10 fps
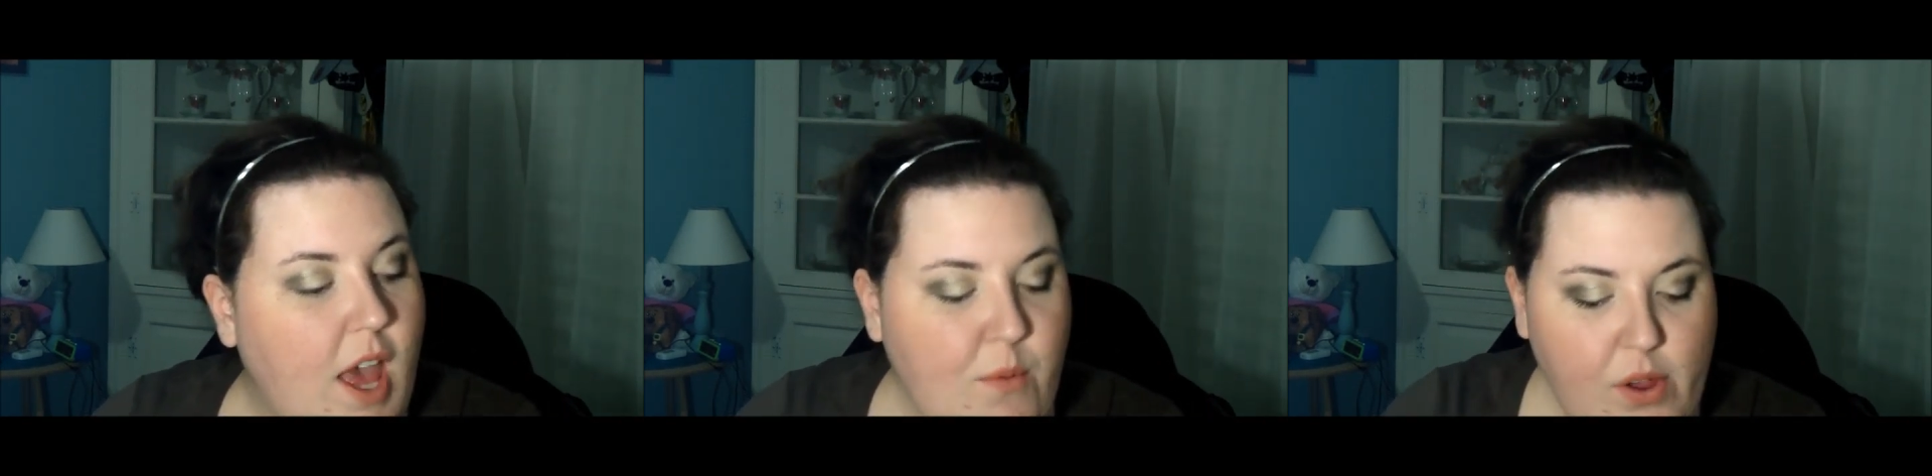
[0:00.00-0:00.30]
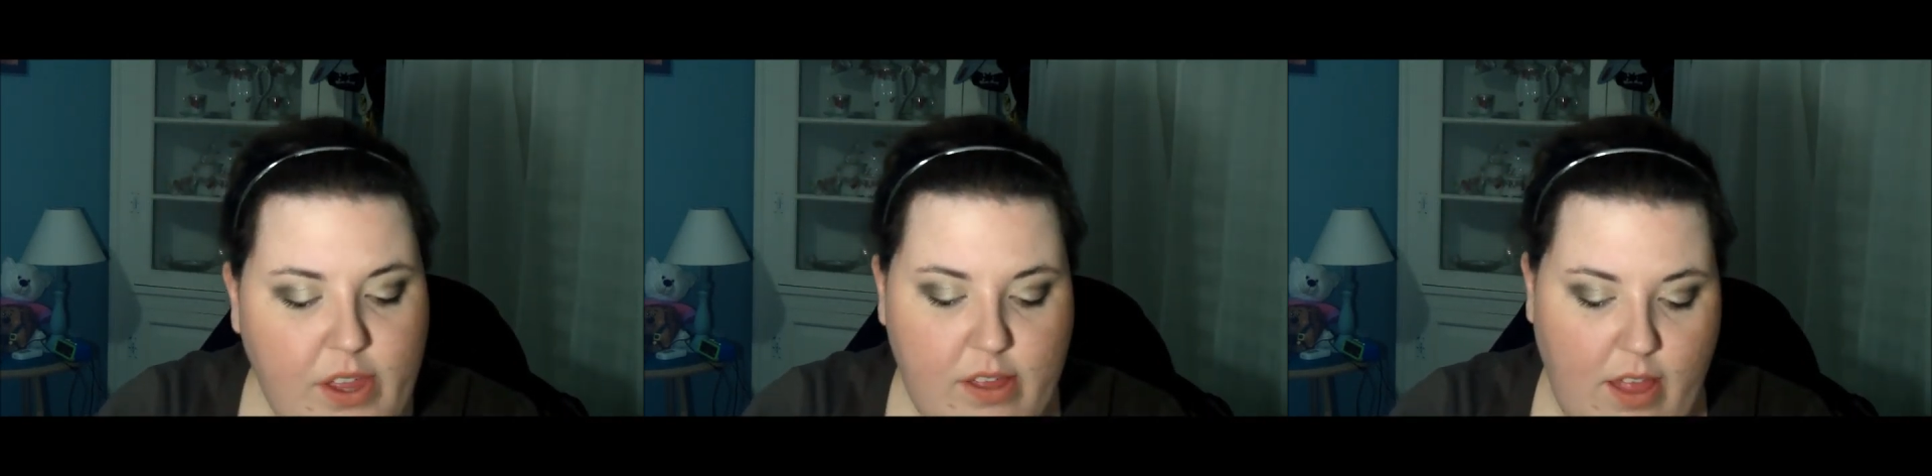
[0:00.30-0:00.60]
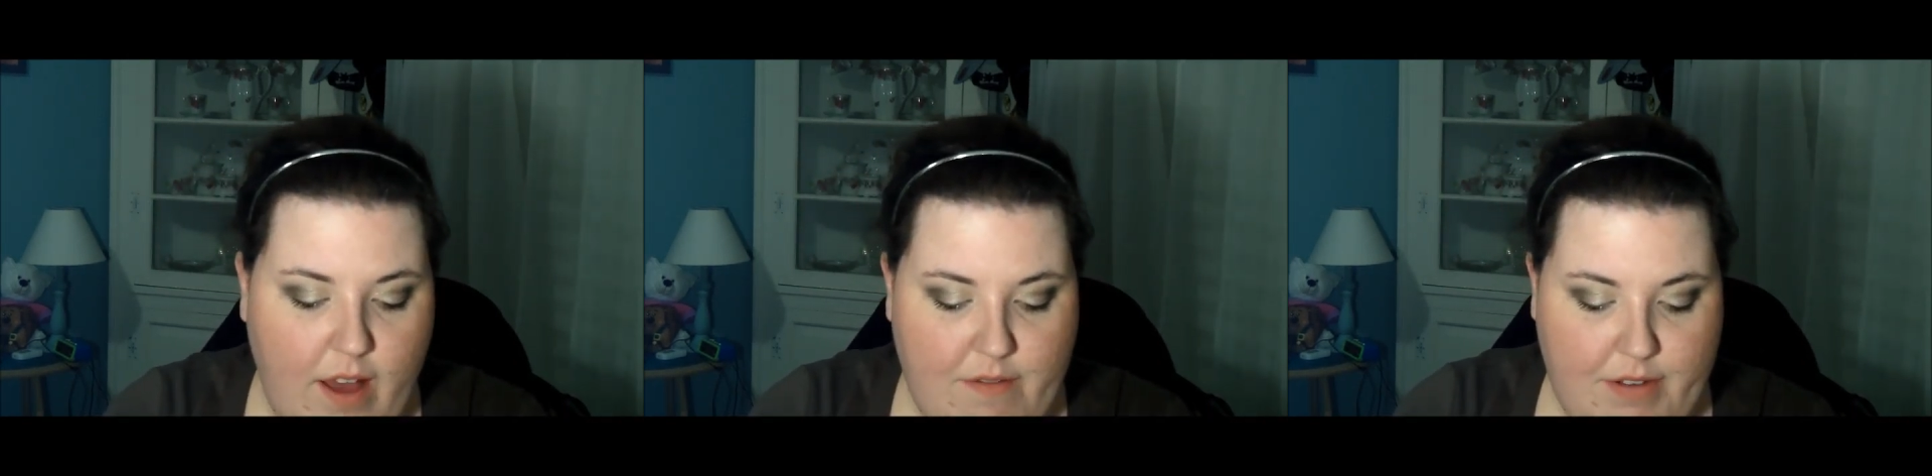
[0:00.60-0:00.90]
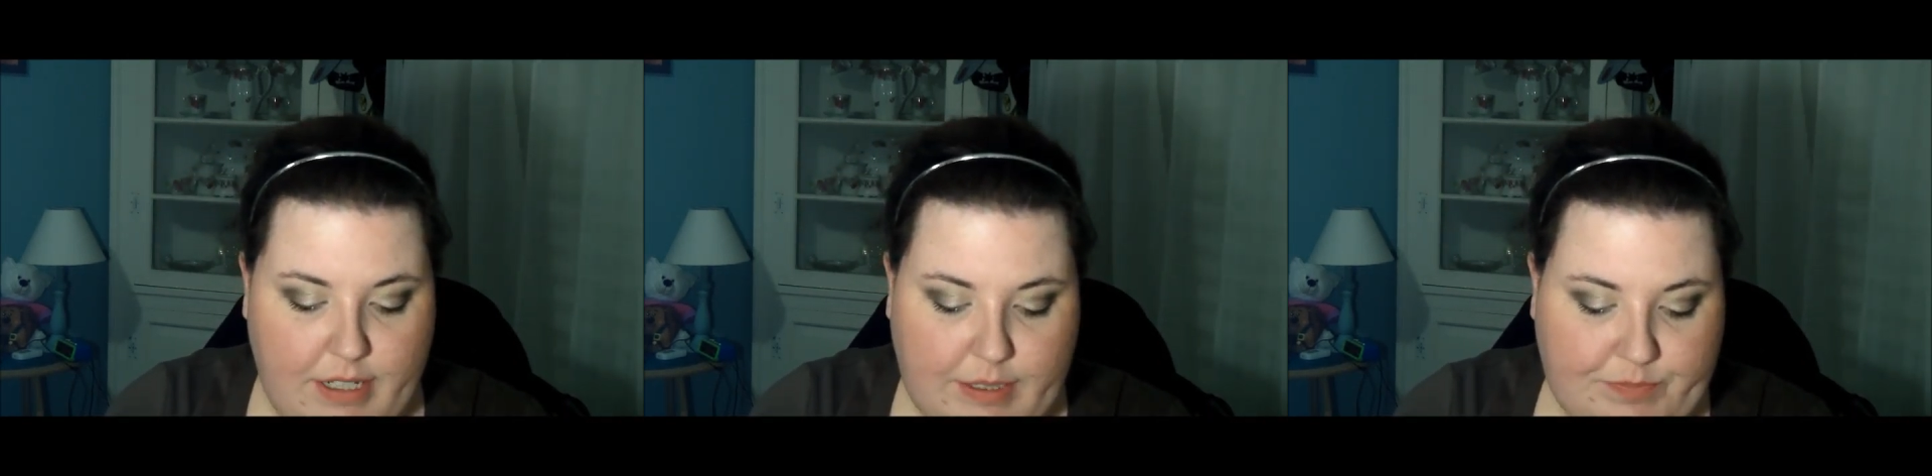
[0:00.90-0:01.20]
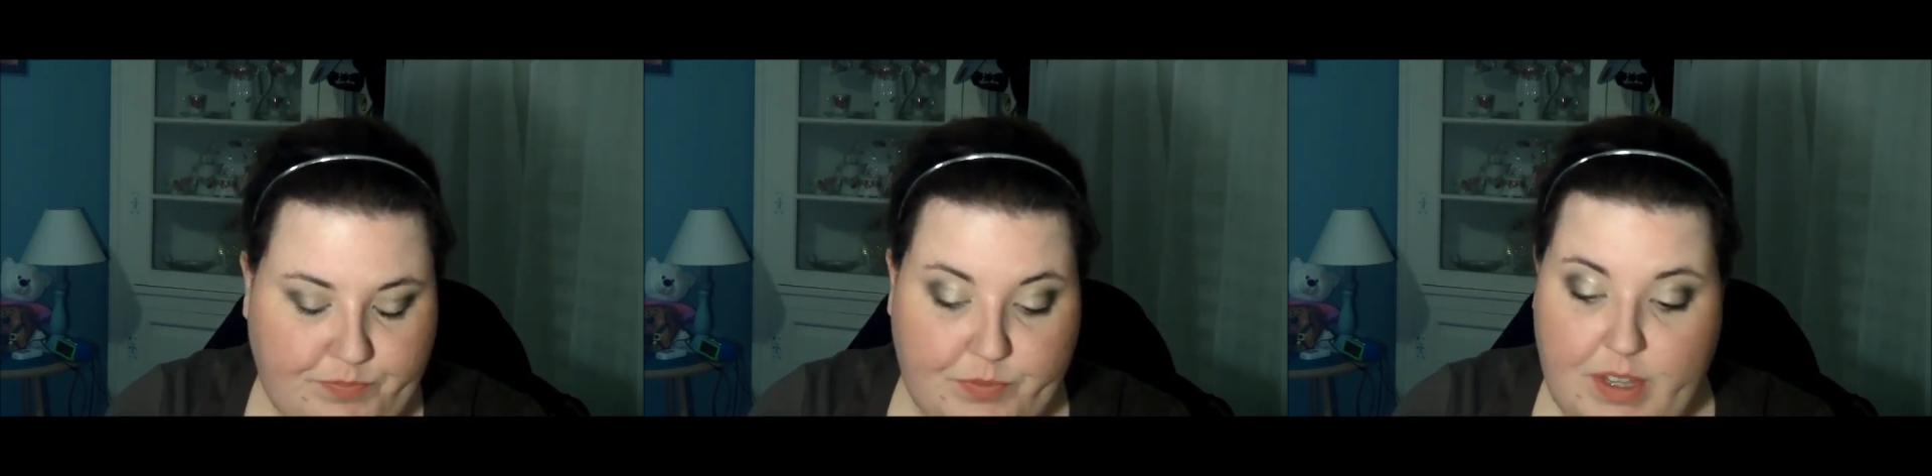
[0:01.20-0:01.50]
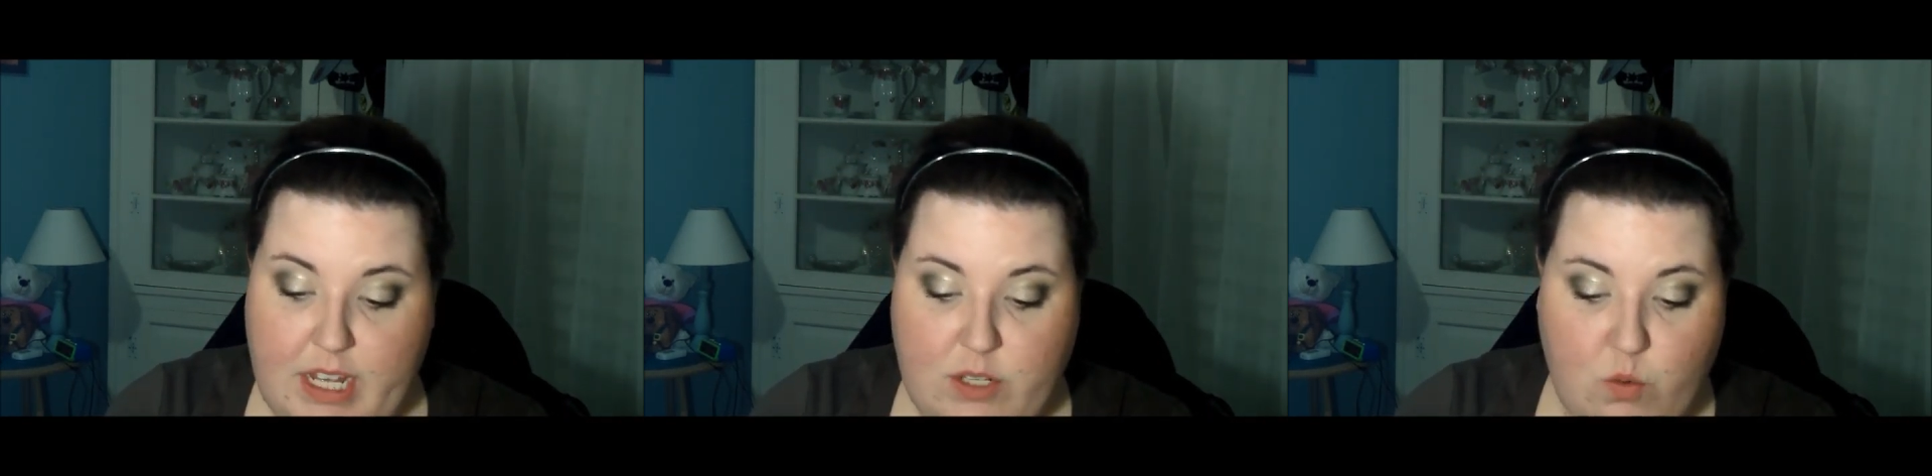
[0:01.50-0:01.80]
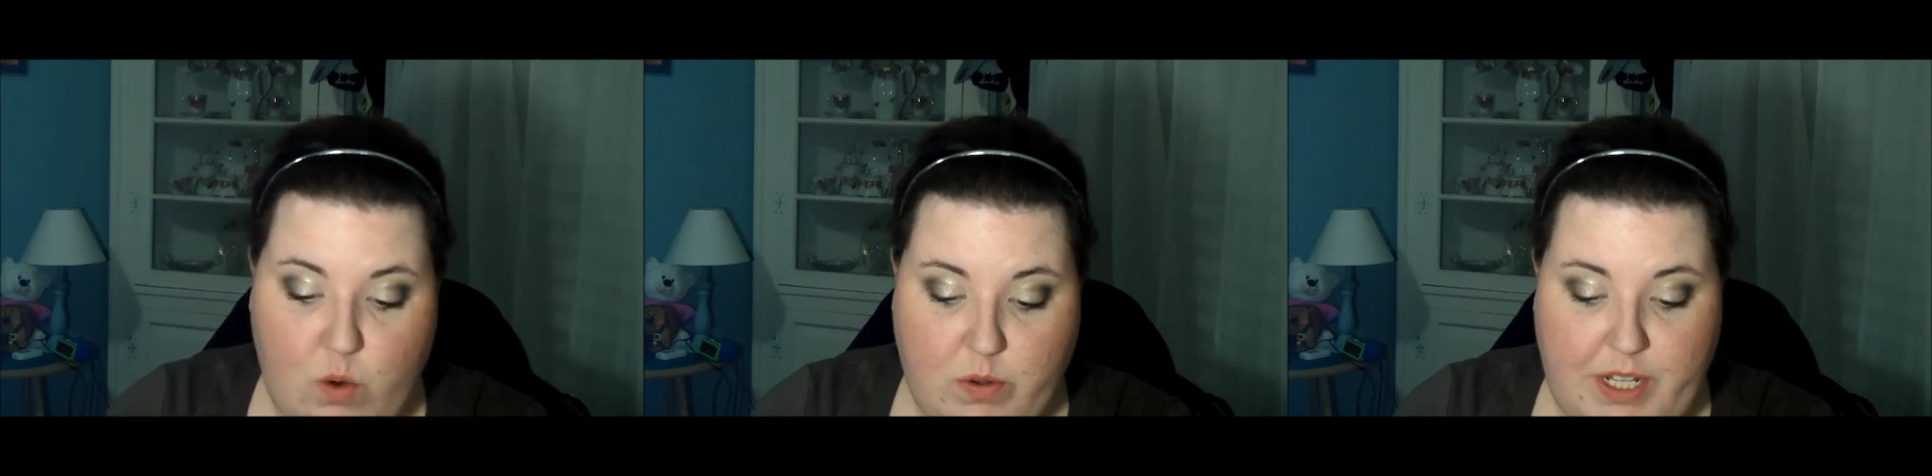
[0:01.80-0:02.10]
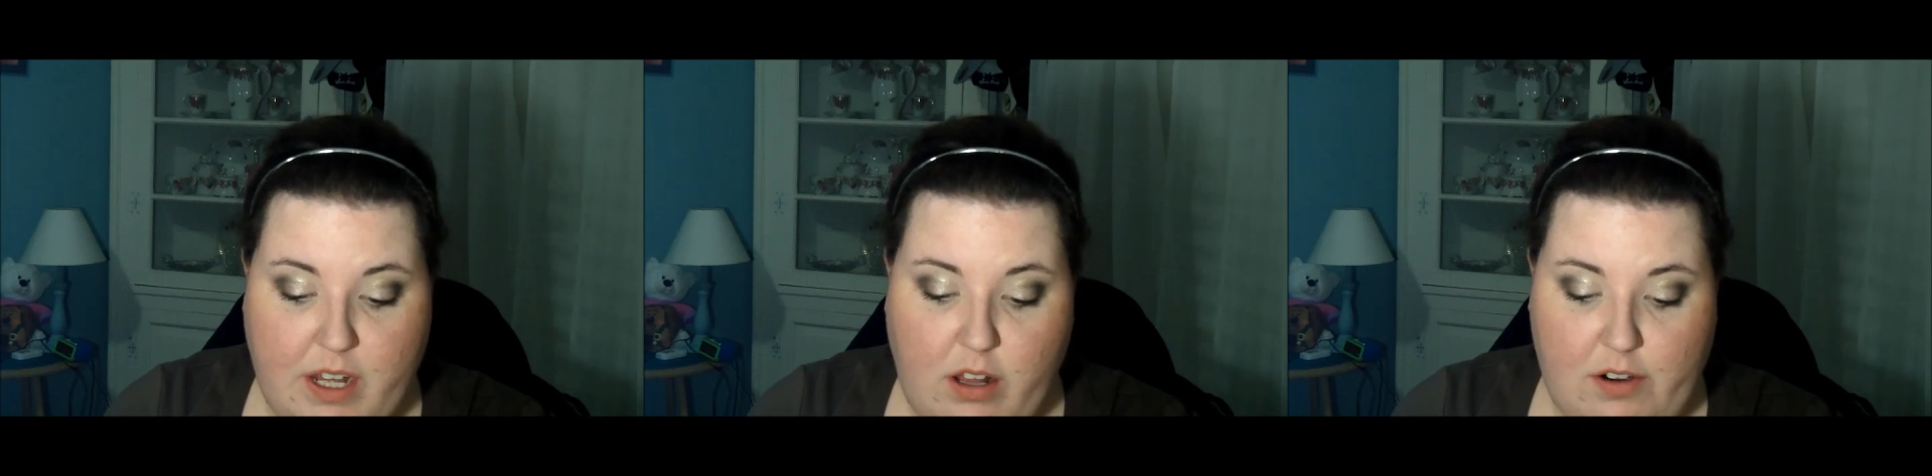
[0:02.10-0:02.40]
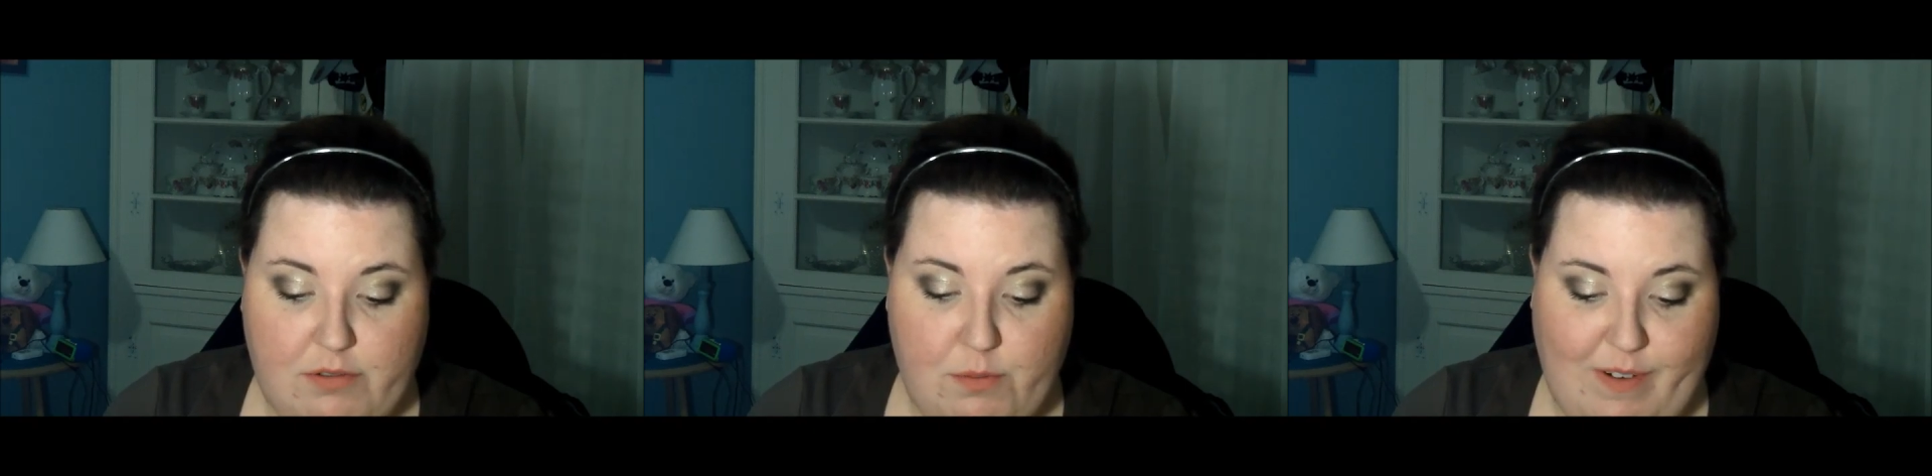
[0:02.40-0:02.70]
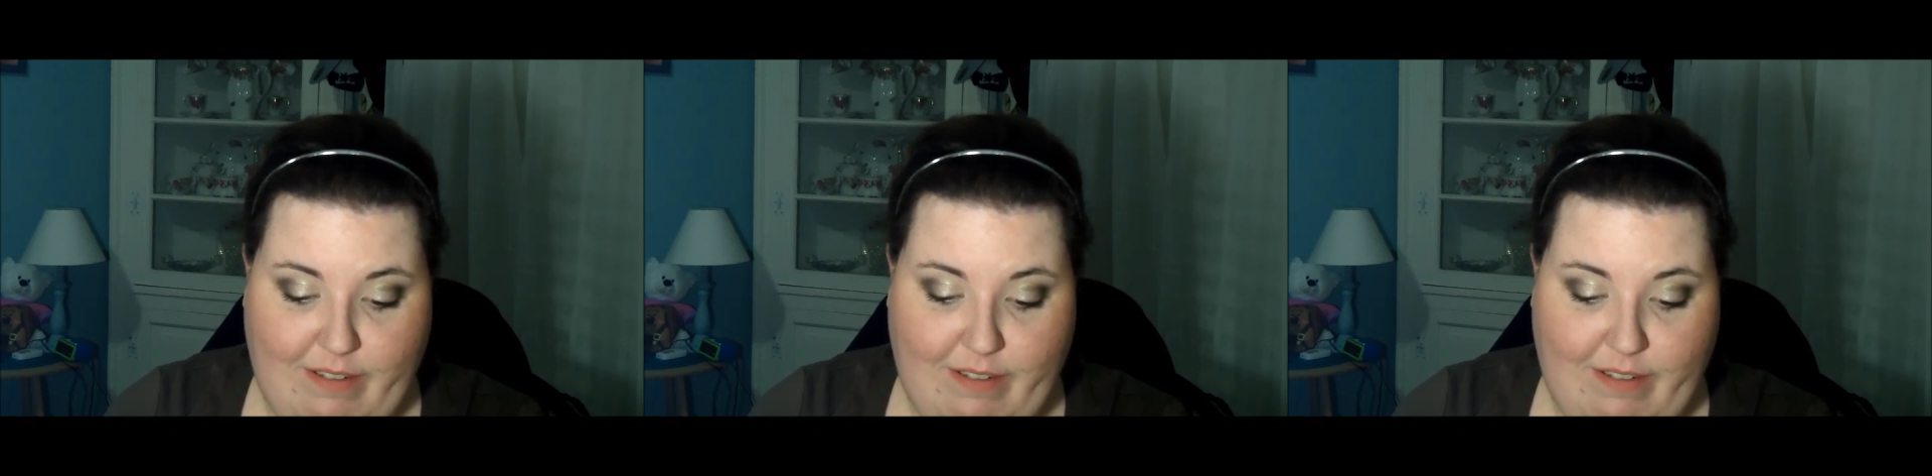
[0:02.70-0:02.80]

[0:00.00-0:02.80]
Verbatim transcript: really love this rosy color from